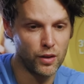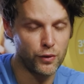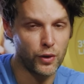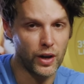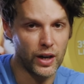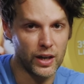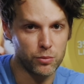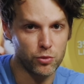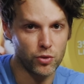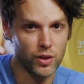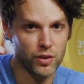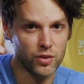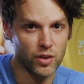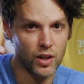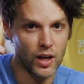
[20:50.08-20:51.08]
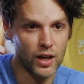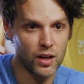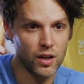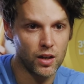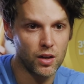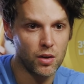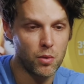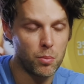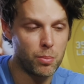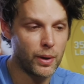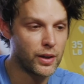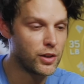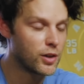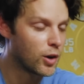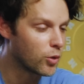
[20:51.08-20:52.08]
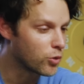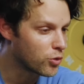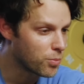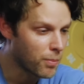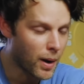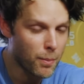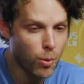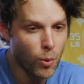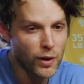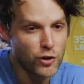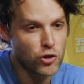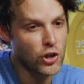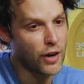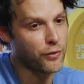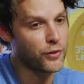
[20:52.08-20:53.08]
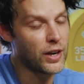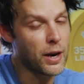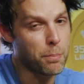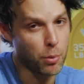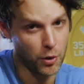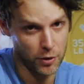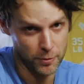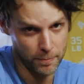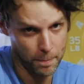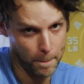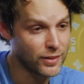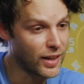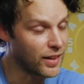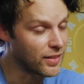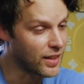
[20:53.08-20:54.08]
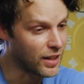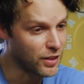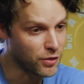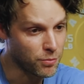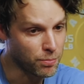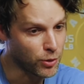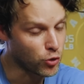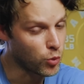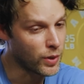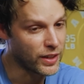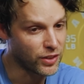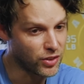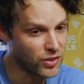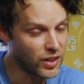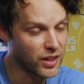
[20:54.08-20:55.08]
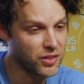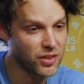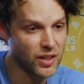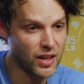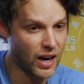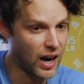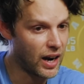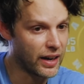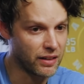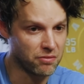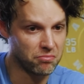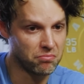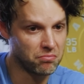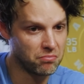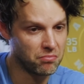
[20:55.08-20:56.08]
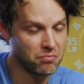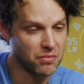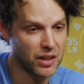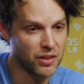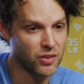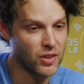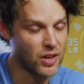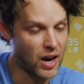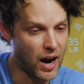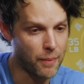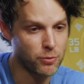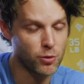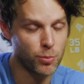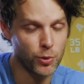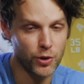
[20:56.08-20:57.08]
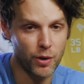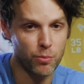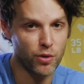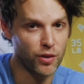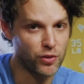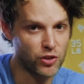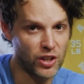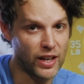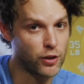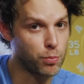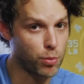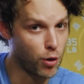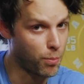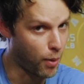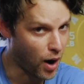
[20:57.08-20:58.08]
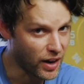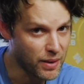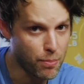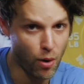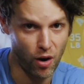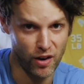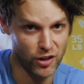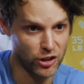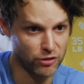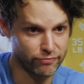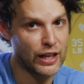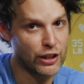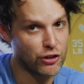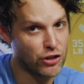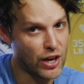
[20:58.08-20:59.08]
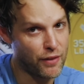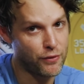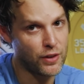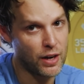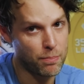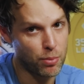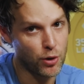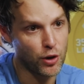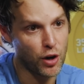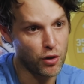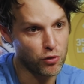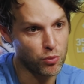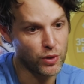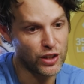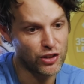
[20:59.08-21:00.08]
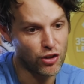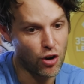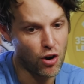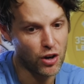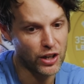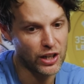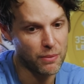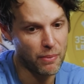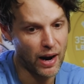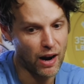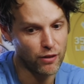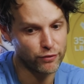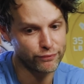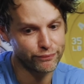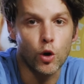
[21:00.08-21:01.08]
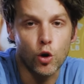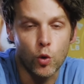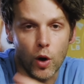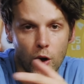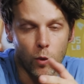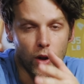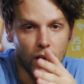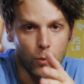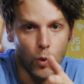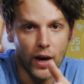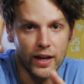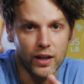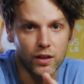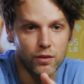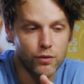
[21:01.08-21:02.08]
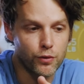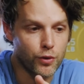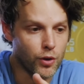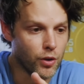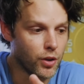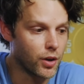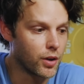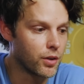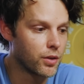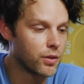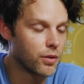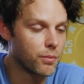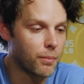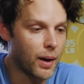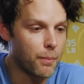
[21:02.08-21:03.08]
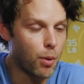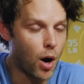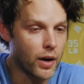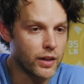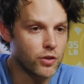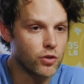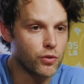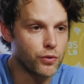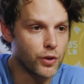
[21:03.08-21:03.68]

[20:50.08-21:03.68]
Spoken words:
for hamstrings today. But you know, my boy Jeff Nippard said that between 6 and 9 is the optimal number of sets per body part. And Jeff Nippard knows what he's talking about. Real quick while I'm waiting for my body to